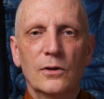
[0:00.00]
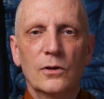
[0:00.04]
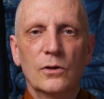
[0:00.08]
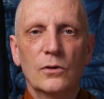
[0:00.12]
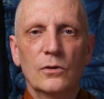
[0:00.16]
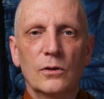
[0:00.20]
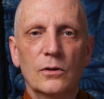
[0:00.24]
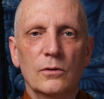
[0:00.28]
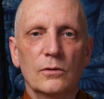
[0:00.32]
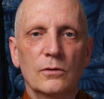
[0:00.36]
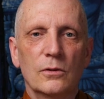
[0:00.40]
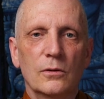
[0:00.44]

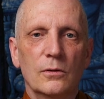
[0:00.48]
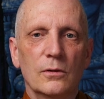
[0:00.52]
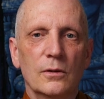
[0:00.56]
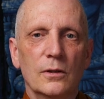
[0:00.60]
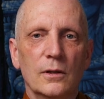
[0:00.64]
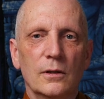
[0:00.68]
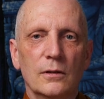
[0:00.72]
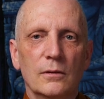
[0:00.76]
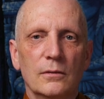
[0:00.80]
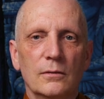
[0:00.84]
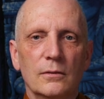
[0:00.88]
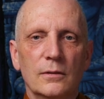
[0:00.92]

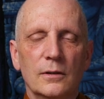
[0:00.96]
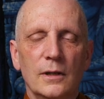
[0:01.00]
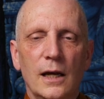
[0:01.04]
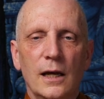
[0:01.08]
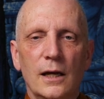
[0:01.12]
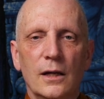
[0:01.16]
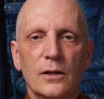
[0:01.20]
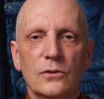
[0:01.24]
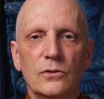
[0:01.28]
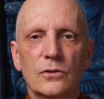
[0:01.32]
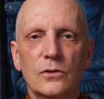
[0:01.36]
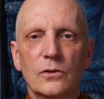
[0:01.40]
the
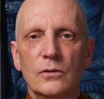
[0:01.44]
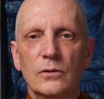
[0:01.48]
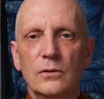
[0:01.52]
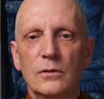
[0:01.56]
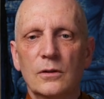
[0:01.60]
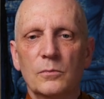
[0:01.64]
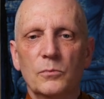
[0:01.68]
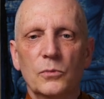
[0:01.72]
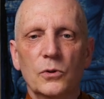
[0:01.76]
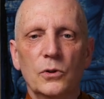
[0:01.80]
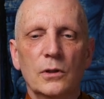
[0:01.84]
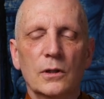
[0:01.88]
answer
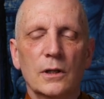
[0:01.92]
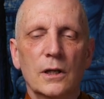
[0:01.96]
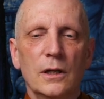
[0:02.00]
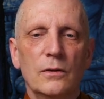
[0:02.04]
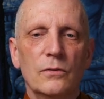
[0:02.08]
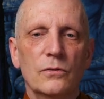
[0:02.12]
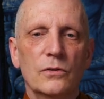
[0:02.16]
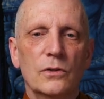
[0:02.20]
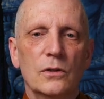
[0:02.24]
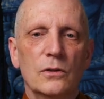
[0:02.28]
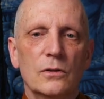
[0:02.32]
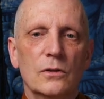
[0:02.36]
the Buddha
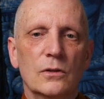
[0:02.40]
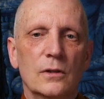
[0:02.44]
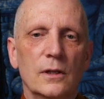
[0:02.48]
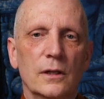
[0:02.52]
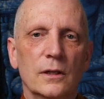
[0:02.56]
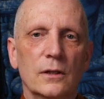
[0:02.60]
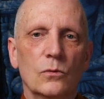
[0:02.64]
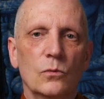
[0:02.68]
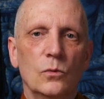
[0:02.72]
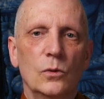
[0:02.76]
gives is like,